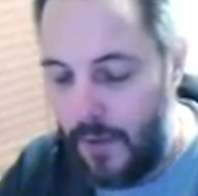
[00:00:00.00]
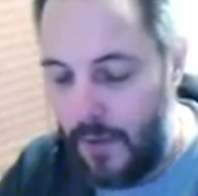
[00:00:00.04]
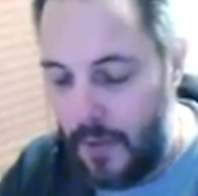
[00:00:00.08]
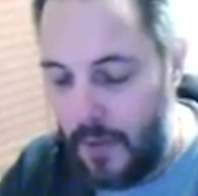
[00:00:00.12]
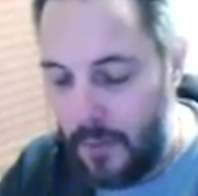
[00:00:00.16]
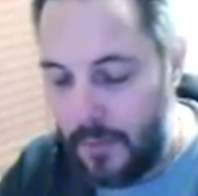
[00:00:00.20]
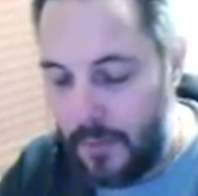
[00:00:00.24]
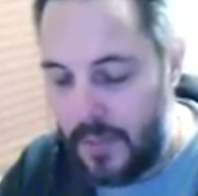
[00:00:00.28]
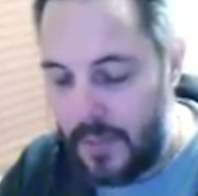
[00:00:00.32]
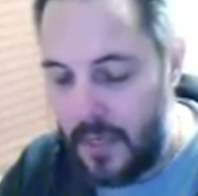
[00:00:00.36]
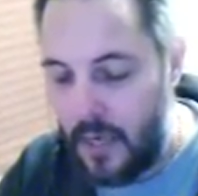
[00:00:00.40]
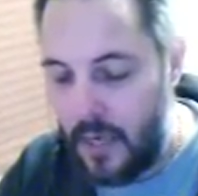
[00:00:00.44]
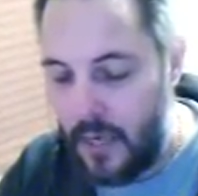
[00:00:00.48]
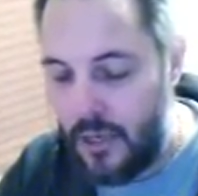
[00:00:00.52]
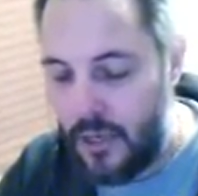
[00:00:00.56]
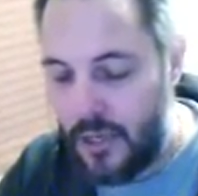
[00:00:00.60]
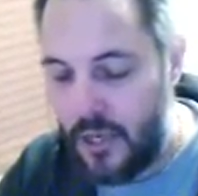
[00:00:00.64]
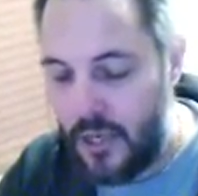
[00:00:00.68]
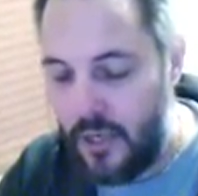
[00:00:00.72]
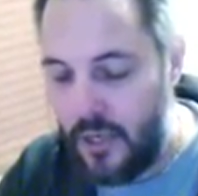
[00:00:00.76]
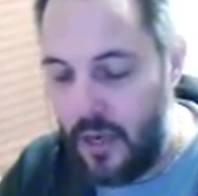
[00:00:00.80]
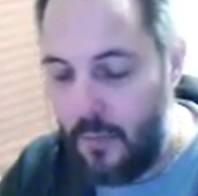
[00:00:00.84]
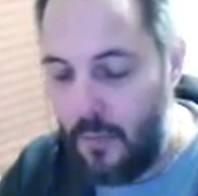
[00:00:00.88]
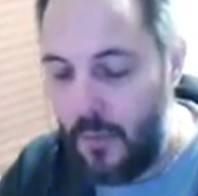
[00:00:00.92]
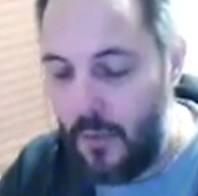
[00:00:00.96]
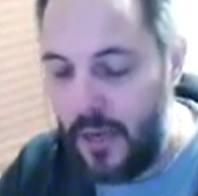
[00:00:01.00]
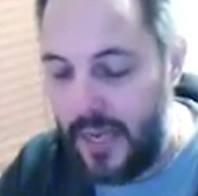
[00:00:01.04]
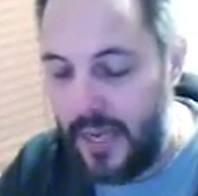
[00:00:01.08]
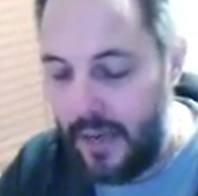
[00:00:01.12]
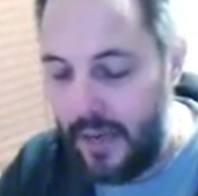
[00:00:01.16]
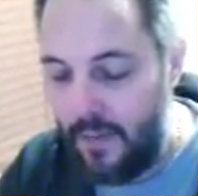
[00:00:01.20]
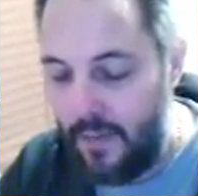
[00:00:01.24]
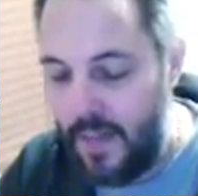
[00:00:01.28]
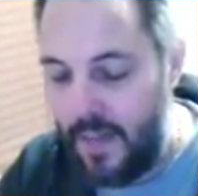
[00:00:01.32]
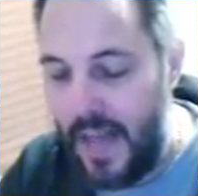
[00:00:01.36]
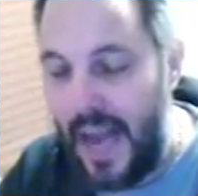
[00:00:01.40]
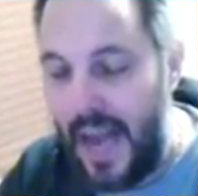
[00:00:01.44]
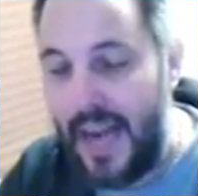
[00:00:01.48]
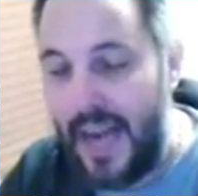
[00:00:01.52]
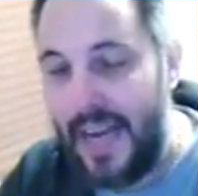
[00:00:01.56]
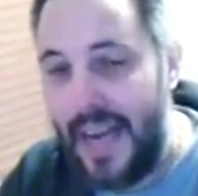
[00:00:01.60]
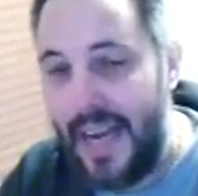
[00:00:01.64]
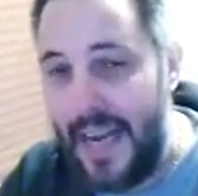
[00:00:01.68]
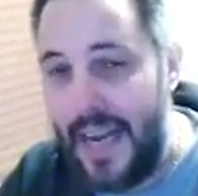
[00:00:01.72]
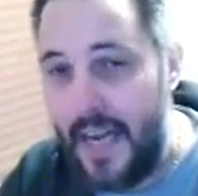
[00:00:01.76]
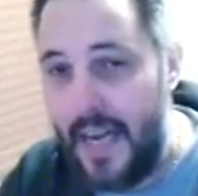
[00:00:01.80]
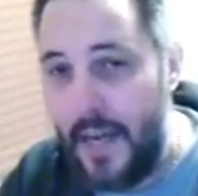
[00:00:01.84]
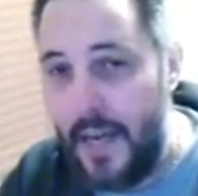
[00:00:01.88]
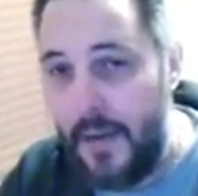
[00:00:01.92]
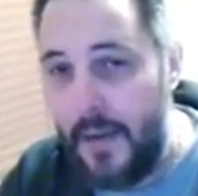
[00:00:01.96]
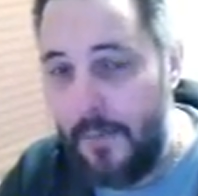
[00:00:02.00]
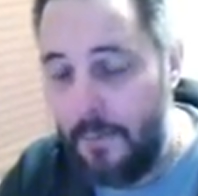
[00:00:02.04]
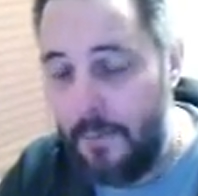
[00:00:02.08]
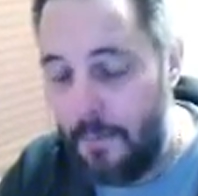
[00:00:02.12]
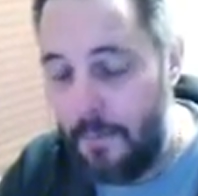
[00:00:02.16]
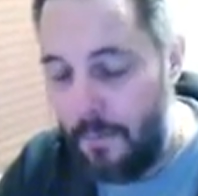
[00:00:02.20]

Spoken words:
Flavor production, I'm going to give that an 8.